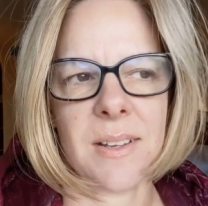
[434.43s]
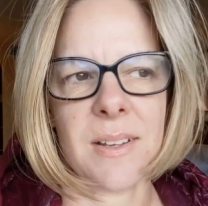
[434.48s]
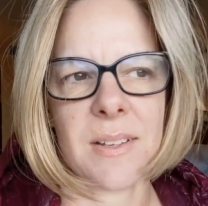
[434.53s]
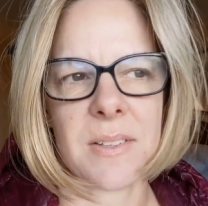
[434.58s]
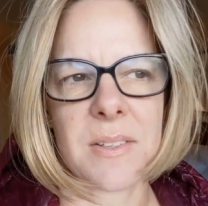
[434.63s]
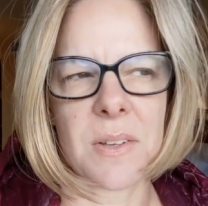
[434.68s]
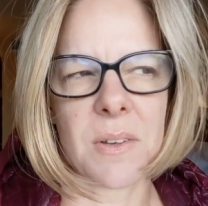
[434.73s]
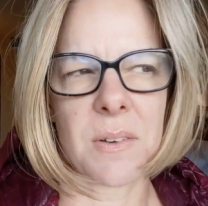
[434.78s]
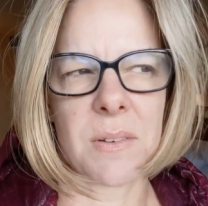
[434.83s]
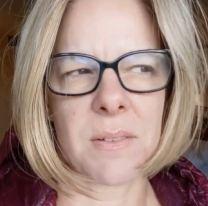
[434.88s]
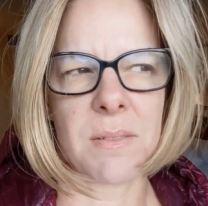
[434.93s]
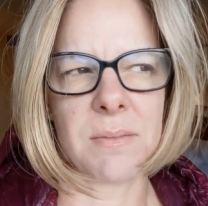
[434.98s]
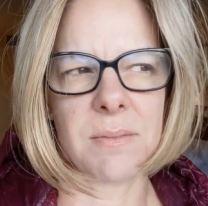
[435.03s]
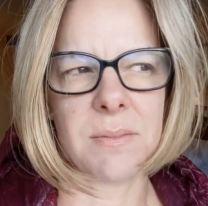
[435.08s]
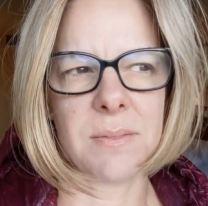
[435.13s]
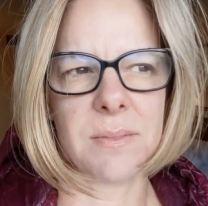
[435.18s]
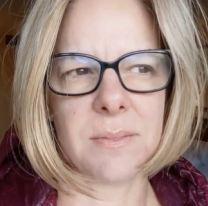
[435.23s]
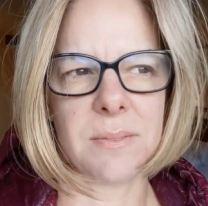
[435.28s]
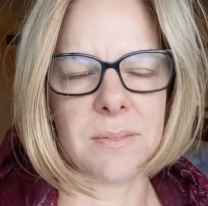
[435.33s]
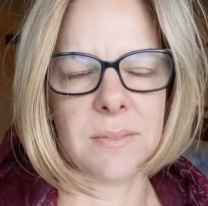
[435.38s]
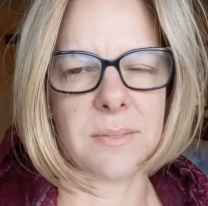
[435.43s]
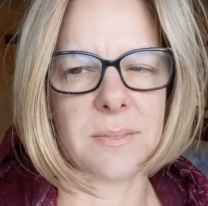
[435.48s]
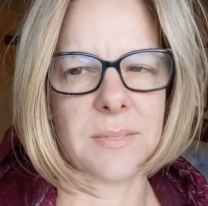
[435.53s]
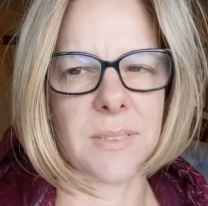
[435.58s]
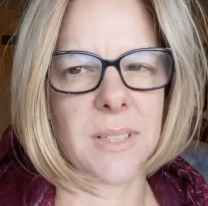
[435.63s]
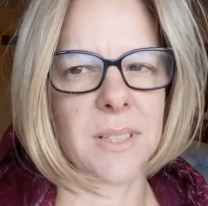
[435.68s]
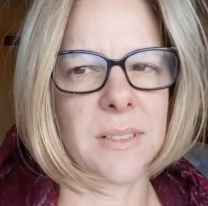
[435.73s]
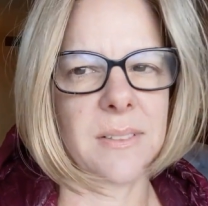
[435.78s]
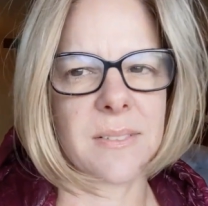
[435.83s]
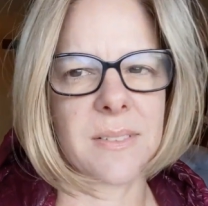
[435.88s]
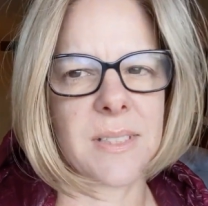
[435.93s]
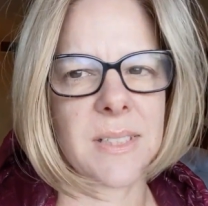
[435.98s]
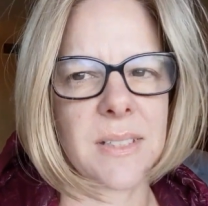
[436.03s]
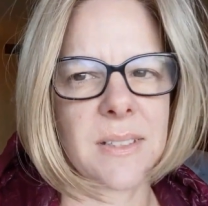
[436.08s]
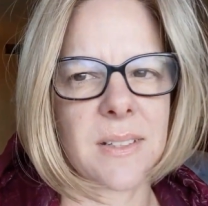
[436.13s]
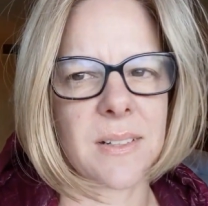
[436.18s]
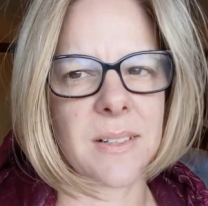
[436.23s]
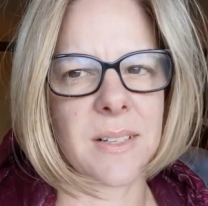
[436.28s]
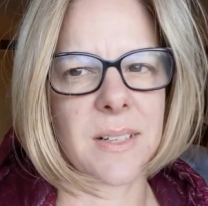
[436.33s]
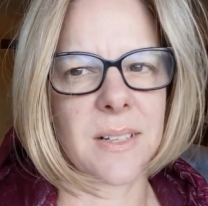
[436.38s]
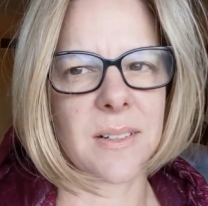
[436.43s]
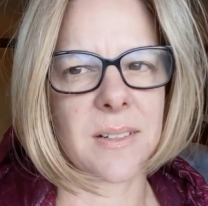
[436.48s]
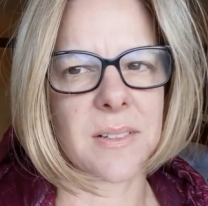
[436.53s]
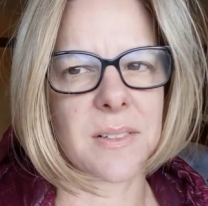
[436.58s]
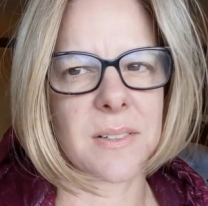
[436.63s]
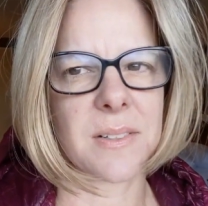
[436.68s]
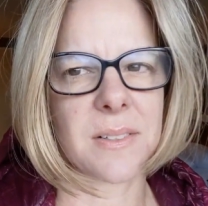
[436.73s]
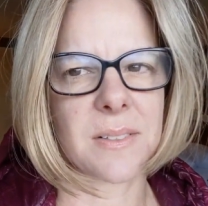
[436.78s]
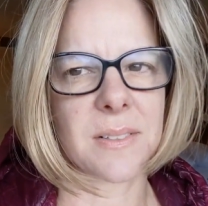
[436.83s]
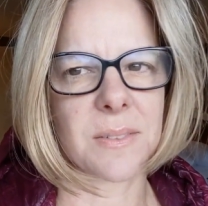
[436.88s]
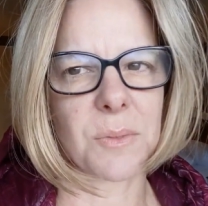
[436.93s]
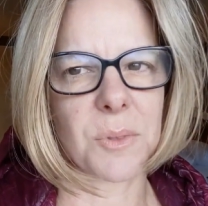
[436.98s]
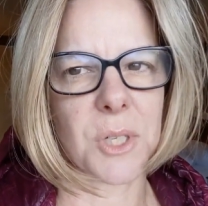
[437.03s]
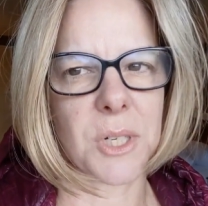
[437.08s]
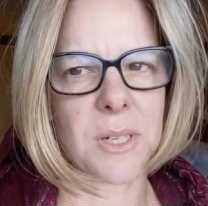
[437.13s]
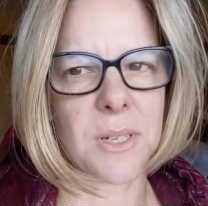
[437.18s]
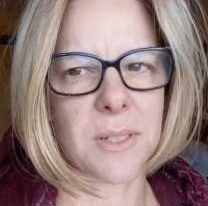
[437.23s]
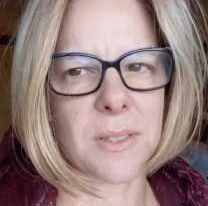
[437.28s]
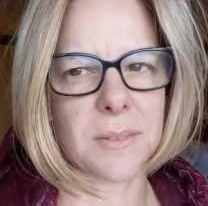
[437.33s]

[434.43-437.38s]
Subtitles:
So I don't think their heaters work.